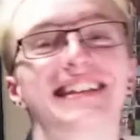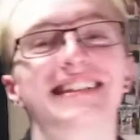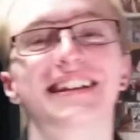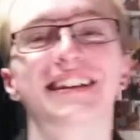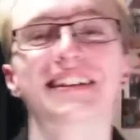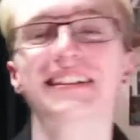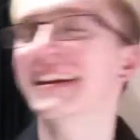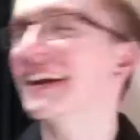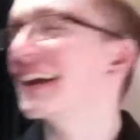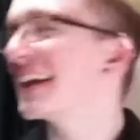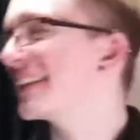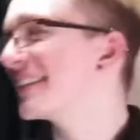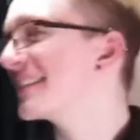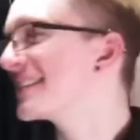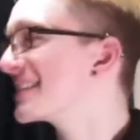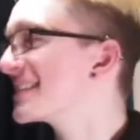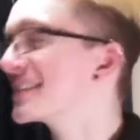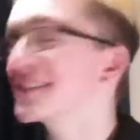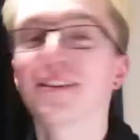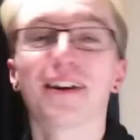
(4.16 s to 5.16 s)
so
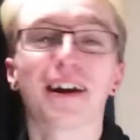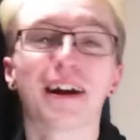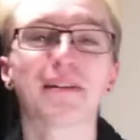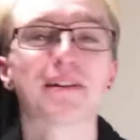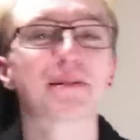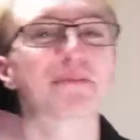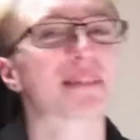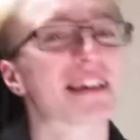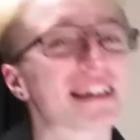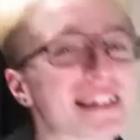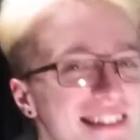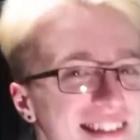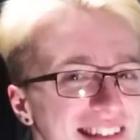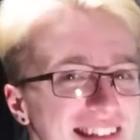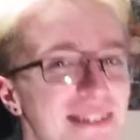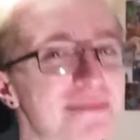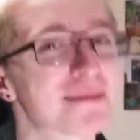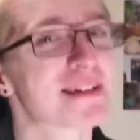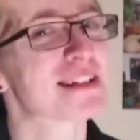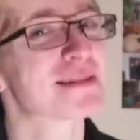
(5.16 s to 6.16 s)
this is not how I planned to
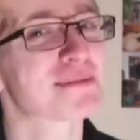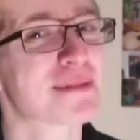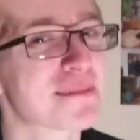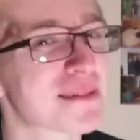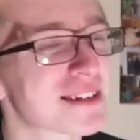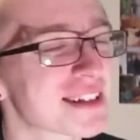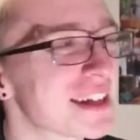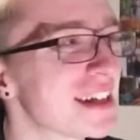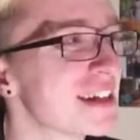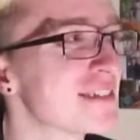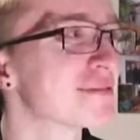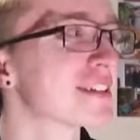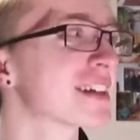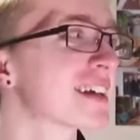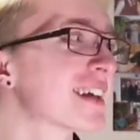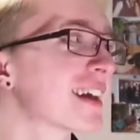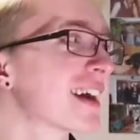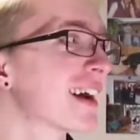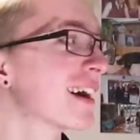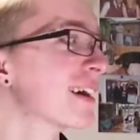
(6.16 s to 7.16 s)
spend my Monday
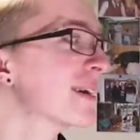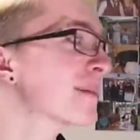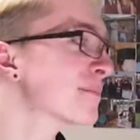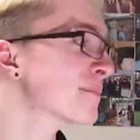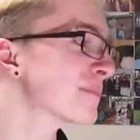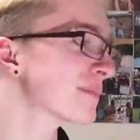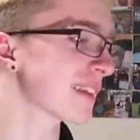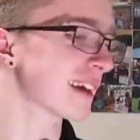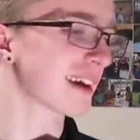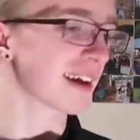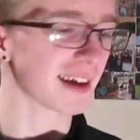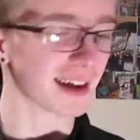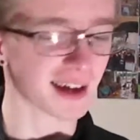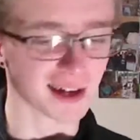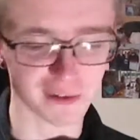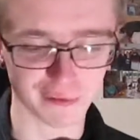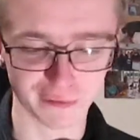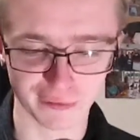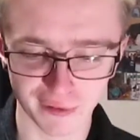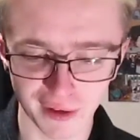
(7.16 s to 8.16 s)
evening. Um, I
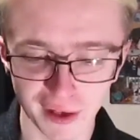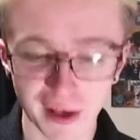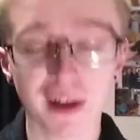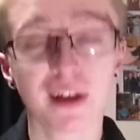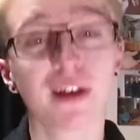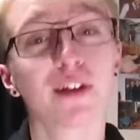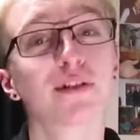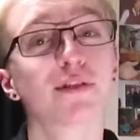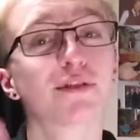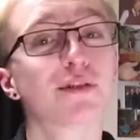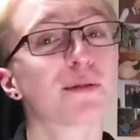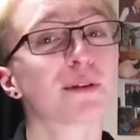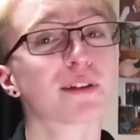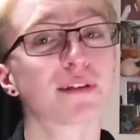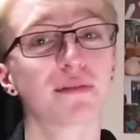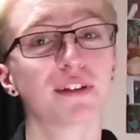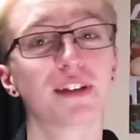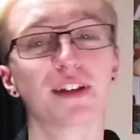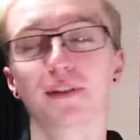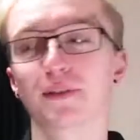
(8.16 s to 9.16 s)
have two other
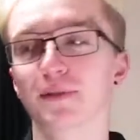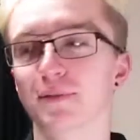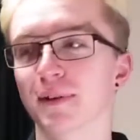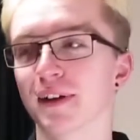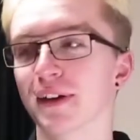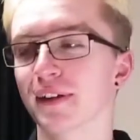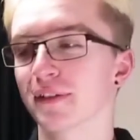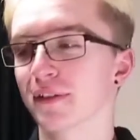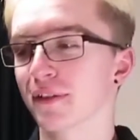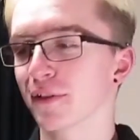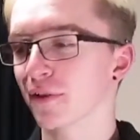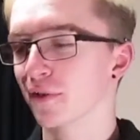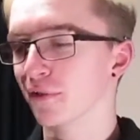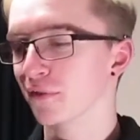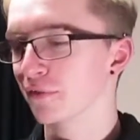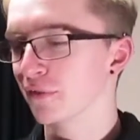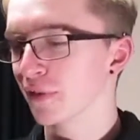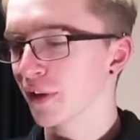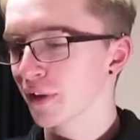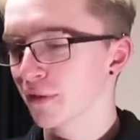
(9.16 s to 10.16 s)
videos worth of
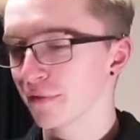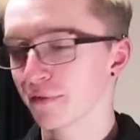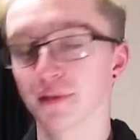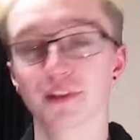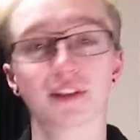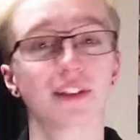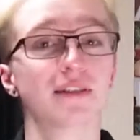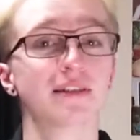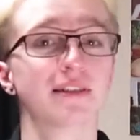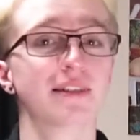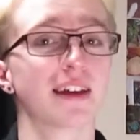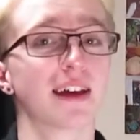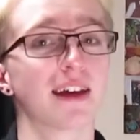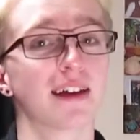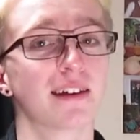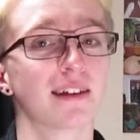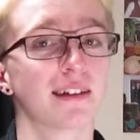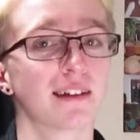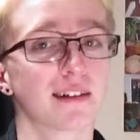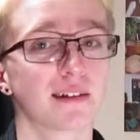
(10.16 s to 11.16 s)
footage to
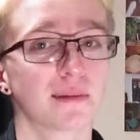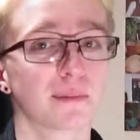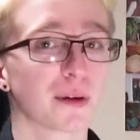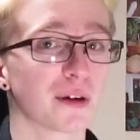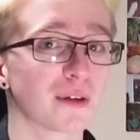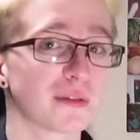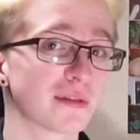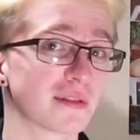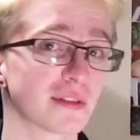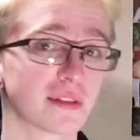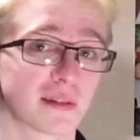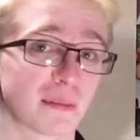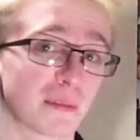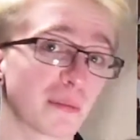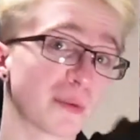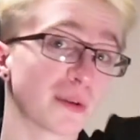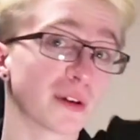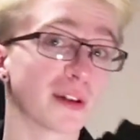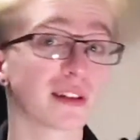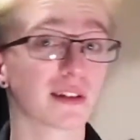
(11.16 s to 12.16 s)
edit and post at some
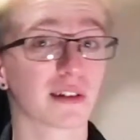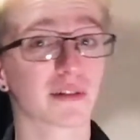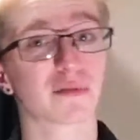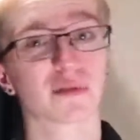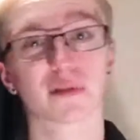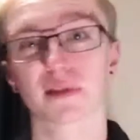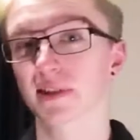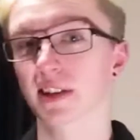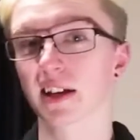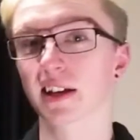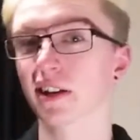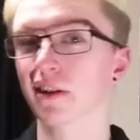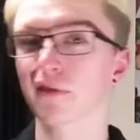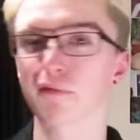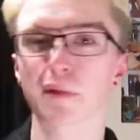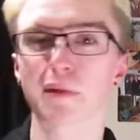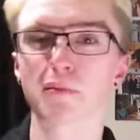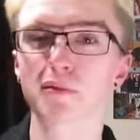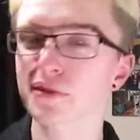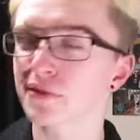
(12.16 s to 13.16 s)
point. I've got the second half of
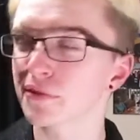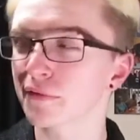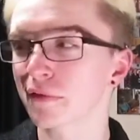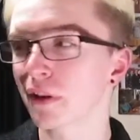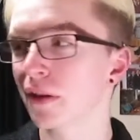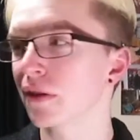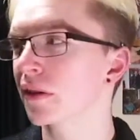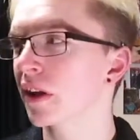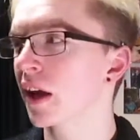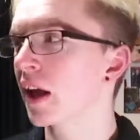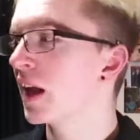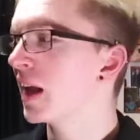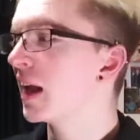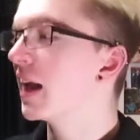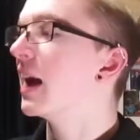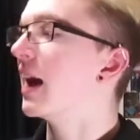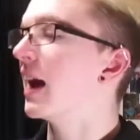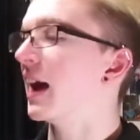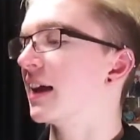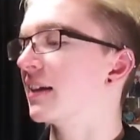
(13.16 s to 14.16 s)
my Bristol vlog
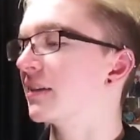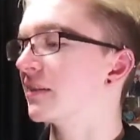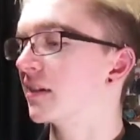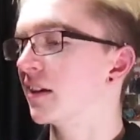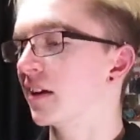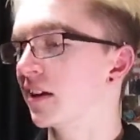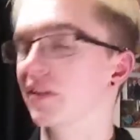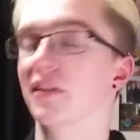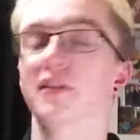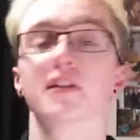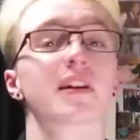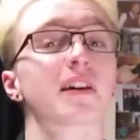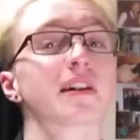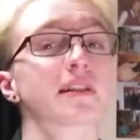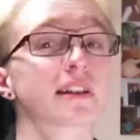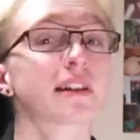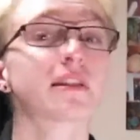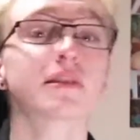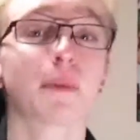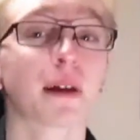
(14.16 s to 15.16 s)
and another Cards
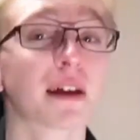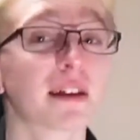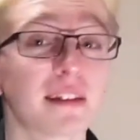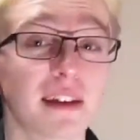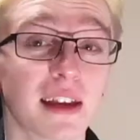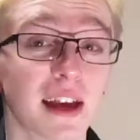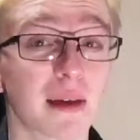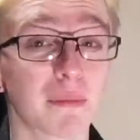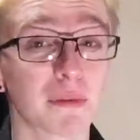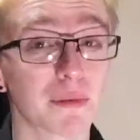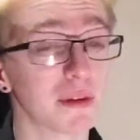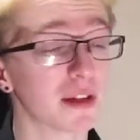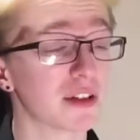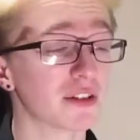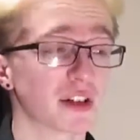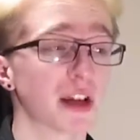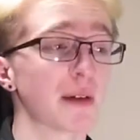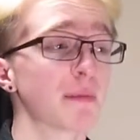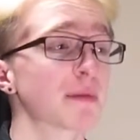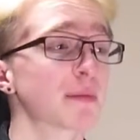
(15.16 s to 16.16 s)
Against Humanity game that me and
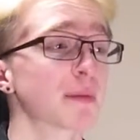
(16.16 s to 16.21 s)
James